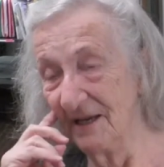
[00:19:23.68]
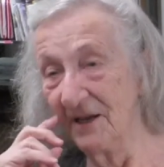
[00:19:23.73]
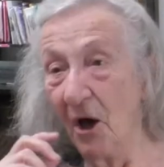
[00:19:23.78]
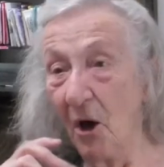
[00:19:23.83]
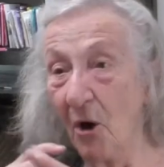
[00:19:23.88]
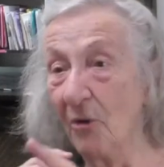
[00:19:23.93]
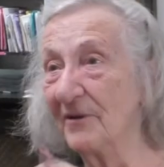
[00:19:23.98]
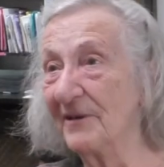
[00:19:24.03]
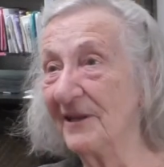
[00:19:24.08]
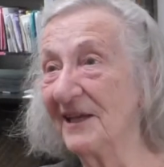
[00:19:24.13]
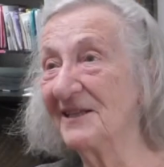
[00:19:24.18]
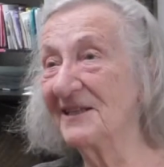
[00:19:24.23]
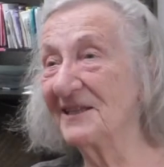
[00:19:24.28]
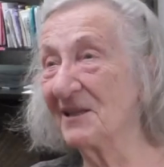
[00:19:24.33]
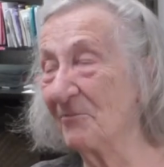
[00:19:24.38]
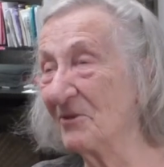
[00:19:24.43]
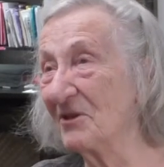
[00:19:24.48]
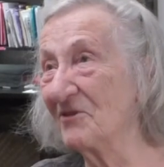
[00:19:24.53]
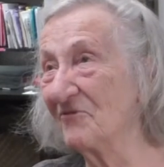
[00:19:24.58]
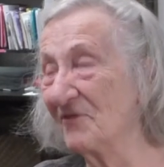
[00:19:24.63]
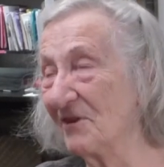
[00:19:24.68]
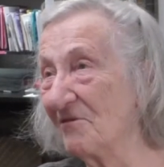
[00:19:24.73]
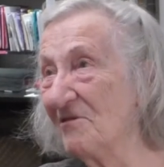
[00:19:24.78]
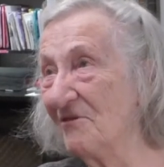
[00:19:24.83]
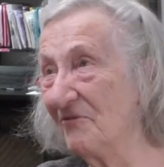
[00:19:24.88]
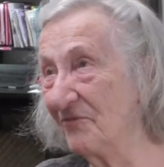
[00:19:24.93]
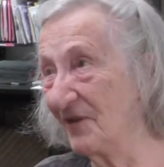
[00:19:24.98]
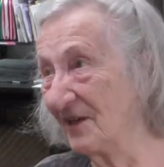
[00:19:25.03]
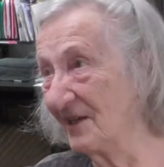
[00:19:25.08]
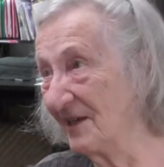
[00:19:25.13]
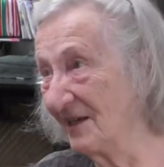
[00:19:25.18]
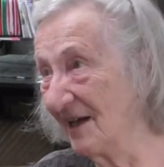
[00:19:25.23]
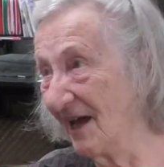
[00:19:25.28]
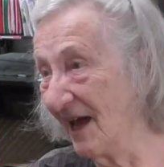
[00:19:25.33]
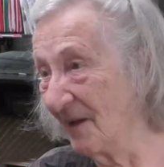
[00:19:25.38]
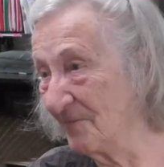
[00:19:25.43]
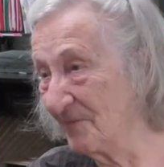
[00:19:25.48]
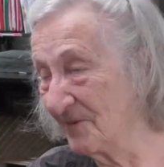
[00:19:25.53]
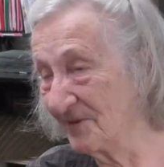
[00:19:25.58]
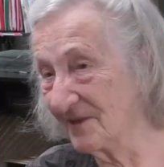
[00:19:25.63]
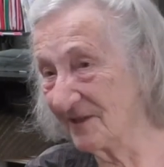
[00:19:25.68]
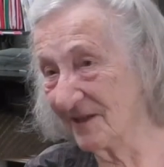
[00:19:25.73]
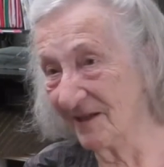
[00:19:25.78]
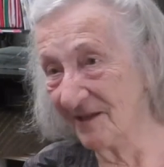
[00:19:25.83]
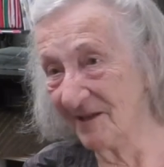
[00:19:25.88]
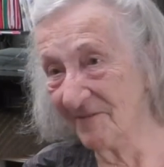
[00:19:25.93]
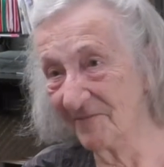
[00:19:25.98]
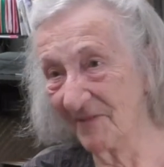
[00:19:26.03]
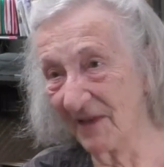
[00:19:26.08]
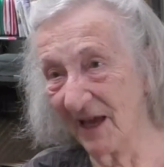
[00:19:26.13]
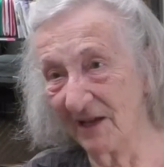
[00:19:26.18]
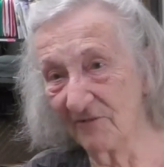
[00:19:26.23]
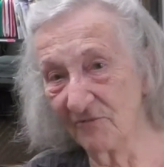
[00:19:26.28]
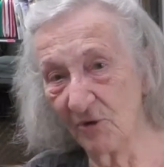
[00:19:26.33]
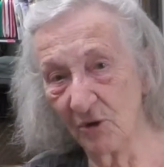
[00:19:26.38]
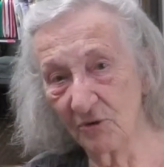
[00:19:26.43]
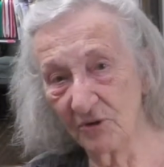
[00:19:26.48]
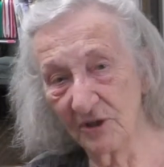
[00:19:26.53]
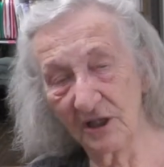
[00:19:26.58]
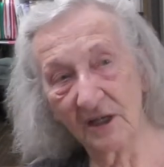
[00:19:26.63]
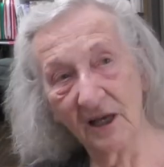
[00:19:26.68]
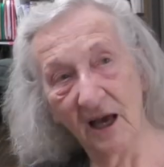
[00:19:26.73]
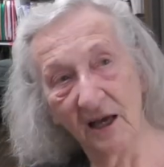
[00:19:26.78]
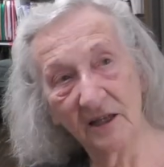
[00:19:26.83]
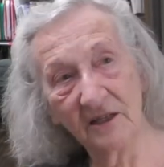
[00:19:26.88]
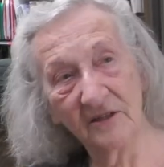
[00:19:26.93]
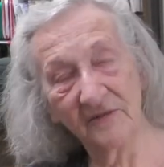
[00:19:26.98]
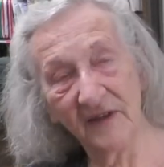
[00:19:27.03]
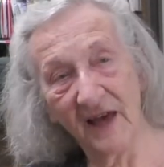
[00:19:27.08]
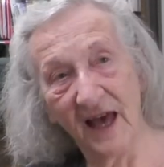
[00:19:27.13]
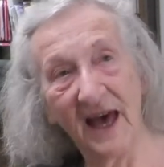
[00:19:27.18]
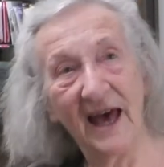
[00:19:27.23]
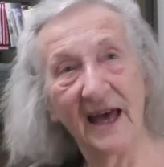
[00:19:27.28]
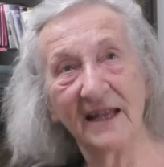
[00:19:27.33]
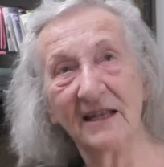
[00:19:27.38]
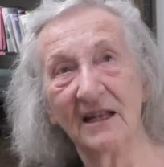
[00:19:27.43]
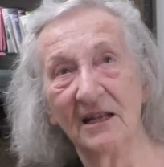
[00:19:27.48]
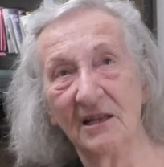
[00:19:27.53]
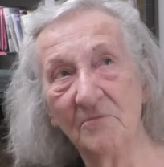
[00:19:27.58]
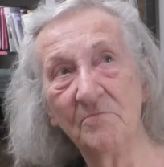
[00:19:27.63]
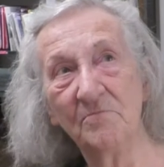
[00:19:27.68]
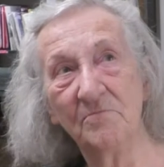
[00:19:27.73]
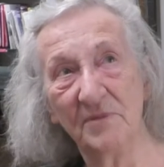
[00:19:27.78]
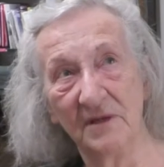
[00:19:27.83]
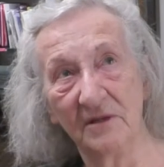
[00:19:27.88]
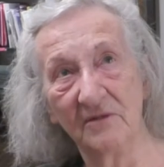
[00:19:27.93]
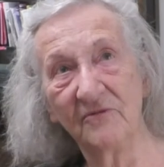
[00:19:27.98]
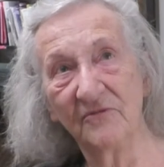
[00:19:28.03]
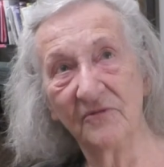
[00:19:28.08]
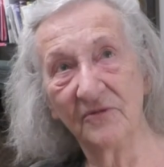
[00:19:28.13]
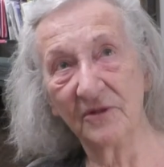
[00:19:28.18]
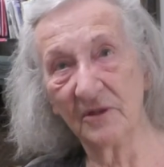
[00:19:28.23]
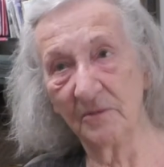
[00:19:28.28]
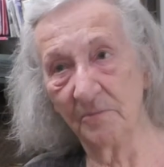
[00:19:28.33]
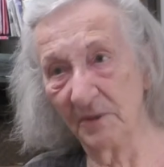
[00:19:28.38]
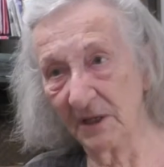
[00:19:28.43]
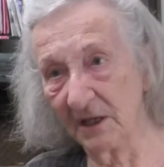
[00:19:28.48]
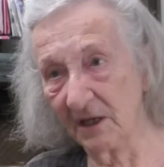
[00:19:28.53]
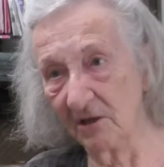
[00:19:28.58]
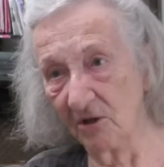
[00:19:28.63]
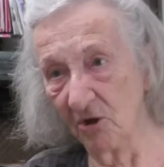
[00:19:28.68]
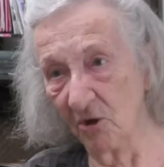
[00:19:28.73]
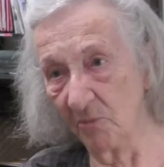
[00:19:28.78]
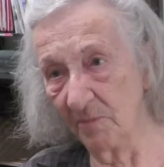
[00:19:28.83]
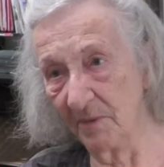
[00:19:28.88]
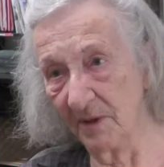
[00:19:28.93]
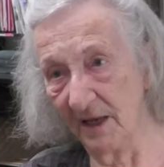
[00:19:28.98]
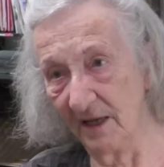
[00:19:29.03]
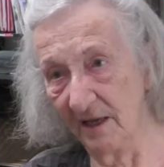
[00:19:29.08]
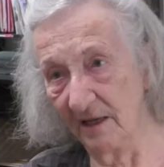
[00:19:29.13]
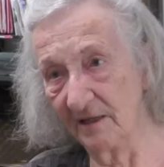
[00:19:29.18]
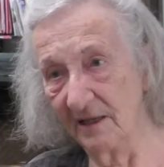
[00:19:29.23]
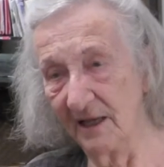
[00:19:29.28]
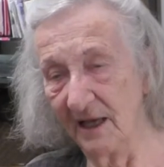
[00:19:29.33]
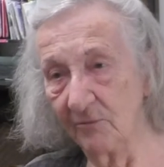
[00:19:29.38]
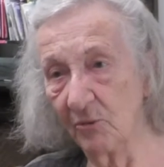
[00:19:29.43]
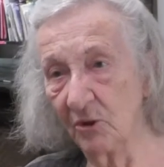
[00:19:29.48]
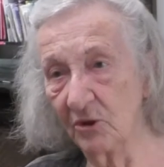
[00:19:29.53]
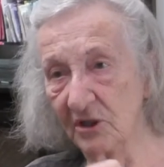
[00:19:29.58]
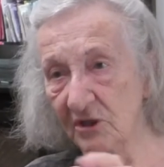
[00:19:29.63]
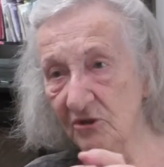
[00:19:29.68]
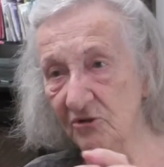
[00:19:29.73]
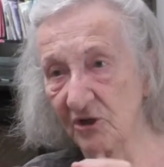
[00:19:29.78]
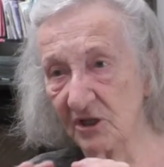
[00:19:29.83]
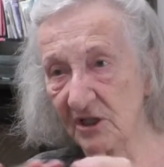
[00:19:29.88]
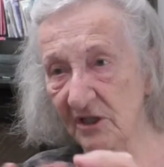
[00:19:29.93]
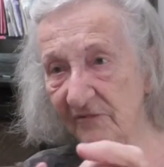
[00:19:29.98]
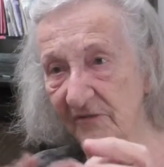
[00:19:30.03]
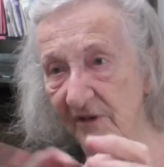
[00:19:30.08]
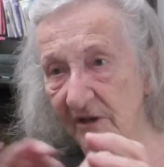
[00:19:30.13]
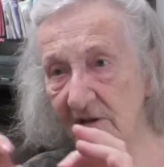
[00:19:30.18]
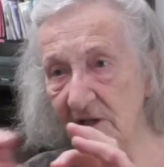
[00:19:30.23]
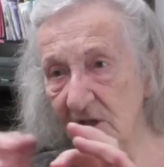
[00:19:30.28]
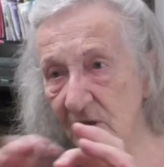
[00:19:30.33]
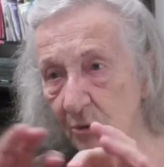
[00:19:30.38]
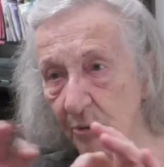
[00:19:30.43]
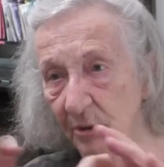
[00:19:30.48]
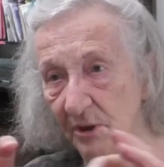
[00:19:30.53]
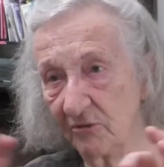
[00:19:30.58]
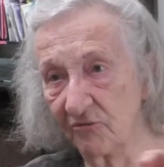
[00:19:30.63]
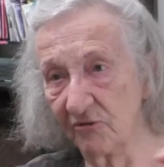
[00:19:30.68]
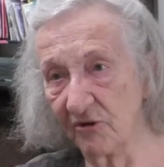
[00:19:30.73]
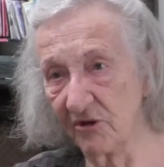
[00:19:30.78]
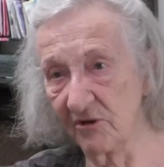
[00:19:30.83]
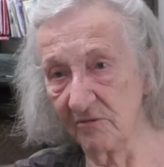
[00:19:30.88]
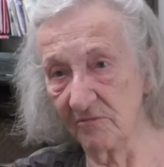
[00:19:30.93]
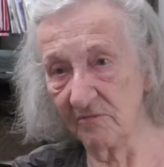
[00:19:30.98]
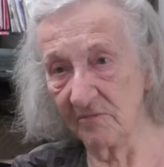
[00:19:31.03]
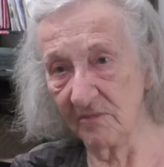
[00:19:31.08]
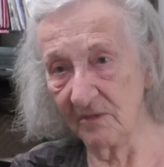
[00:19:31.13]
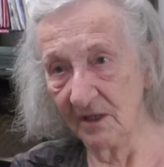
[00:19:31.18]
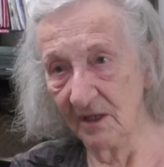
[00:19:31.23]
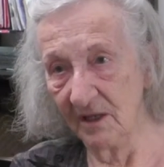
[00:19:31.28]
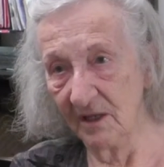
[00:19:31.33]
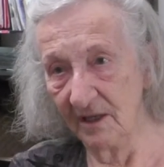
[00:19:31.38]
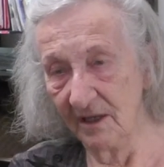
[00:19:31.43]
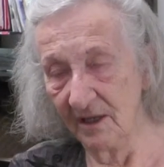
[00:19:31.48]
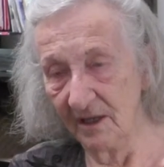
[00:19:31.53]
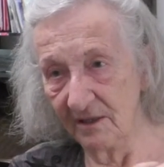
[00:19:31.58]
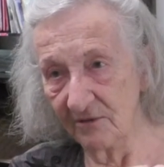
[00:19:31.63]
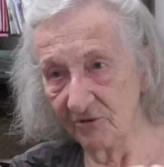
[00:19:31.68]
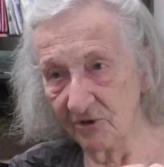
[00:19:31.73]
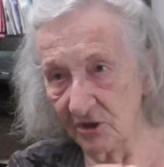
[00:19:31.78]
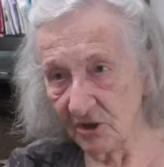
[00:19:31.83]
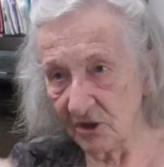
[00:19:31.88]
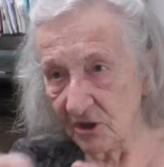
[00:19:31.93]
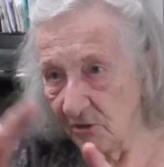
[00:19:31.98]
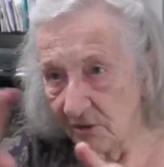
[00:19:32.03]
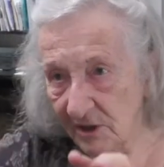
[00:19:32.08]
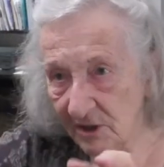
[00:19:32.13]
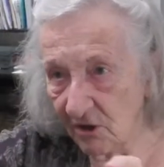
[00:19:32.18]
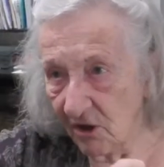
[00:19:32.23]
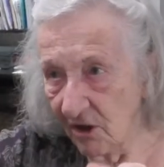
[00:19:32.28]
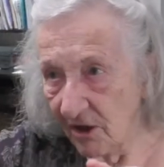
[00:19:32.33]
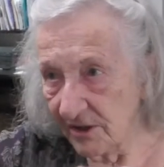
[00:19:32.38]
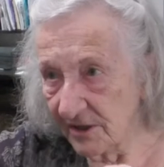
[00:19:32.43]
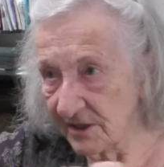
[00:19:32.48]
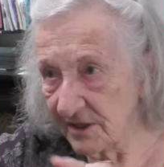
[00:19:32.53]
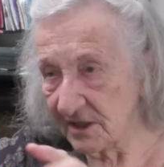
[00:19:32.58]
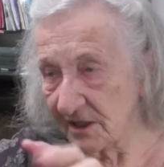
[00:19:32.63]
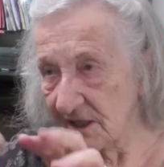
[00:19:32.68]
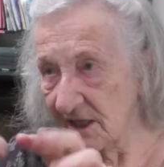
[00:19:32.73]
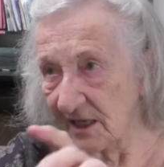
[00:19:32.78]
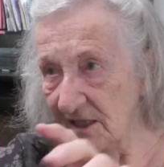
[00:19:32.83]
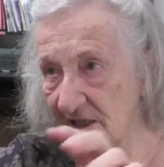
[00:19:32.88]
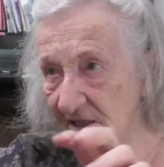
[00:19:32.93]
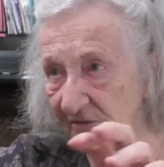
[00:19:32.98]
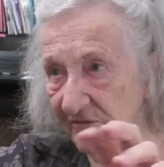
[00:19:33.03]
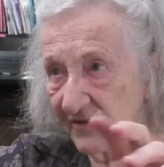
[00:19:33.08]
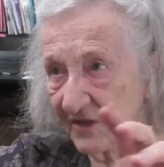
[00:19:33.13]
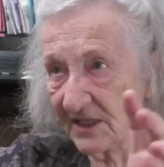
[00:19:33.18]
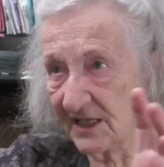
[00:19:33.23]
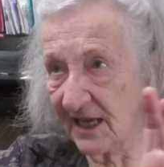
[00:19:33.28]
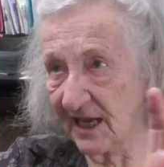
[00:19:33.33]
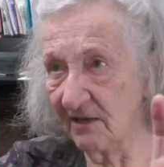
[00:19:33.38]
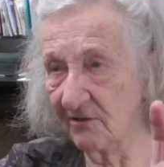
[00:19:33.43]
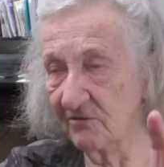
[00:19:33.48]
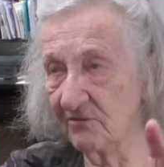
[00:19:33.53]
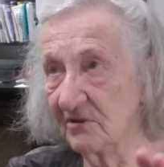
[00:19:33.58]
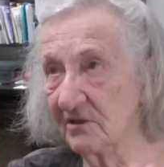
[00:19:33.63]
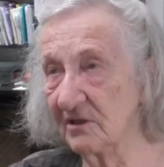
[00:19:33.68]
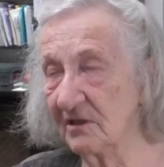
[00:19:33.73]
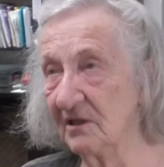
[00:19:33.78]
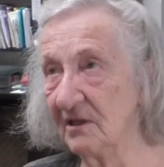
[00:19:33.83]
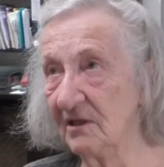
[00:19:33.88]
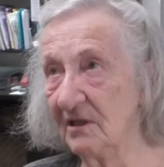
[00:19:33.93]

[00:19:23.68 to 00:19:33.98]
Oh, and then something very funny happened. I wrote a kind of ad-lib bit for the piccolo player. I wanted just a very quick rhythm, just going on as a kind of sound.